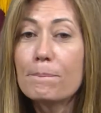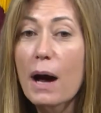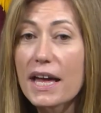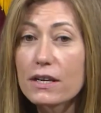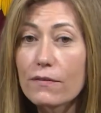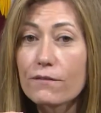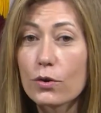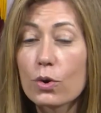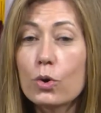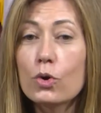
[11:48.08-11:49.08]
but
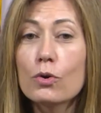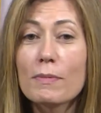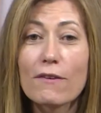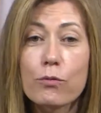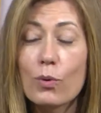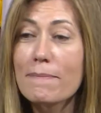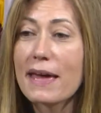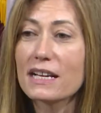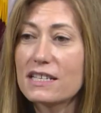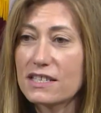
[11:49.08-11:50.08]
for whom, if we
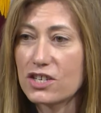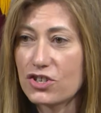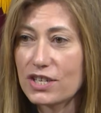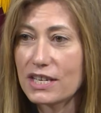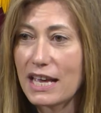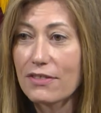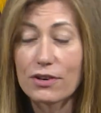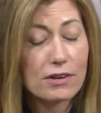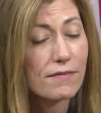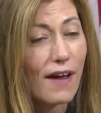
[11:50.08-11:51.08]
make a decision
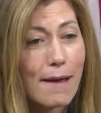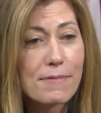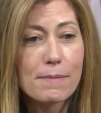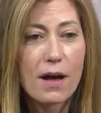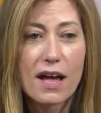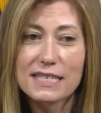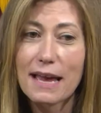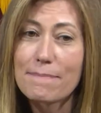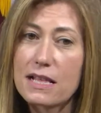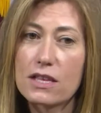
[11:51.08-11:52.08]
together, and if I'm the boss,
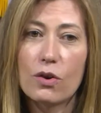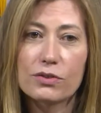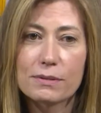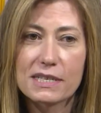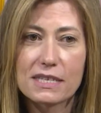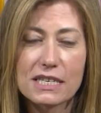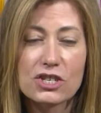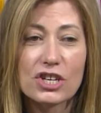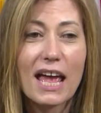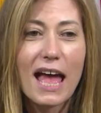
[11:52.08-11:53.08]
I make the ultimate
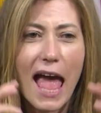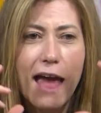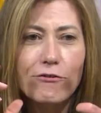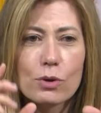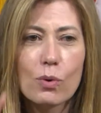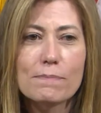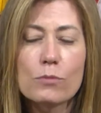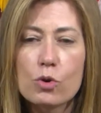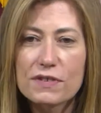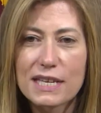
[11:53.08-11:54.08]
decision, everyone
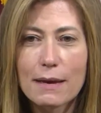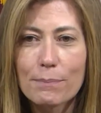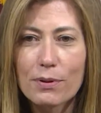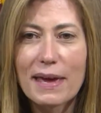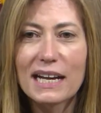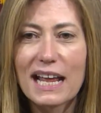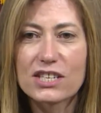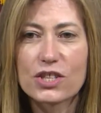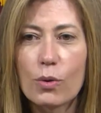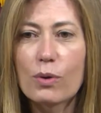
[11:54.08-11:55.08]
moves to implement it
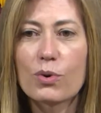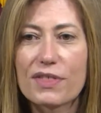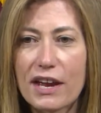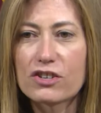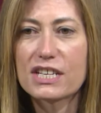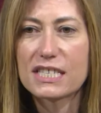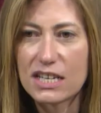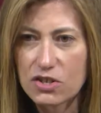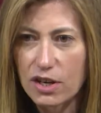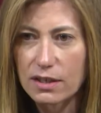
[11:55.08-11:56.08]
as though it were their
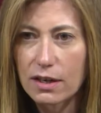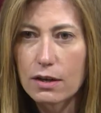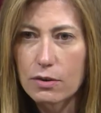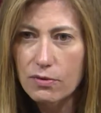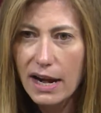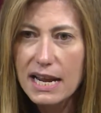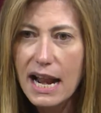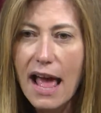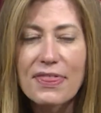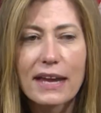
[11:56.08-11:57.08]
decision, right?
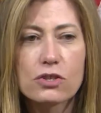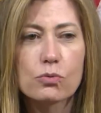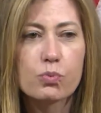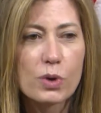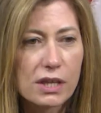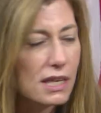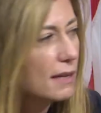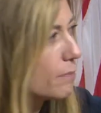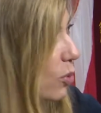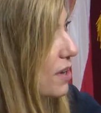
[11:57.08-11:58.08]
And that is a really
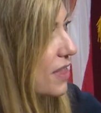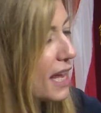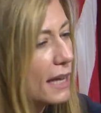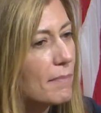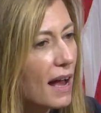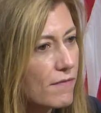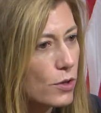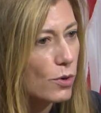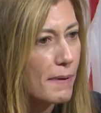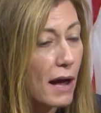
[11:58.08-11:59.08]
important thing in my
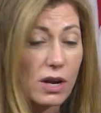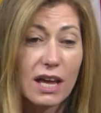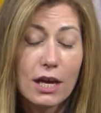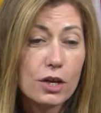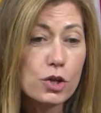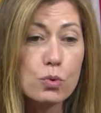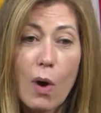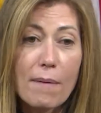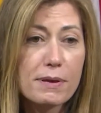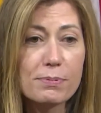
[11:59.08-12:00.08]
view about you
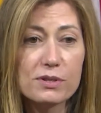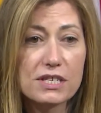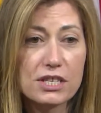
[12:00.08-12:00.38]
want people to